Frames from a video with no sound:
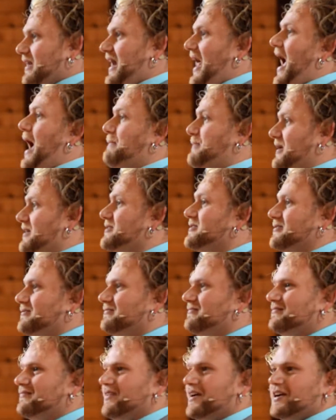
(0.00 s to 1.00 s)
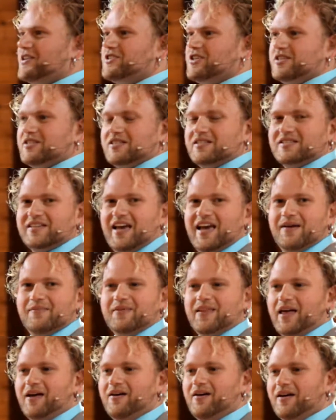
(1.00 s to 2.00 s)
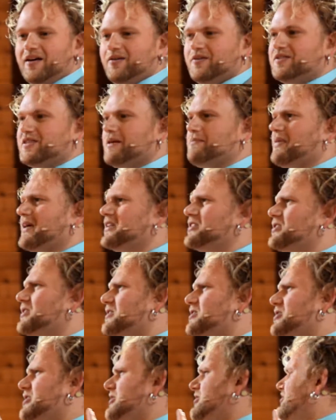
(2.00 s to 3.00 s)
it happened, right? Jesus came, and that was it. But the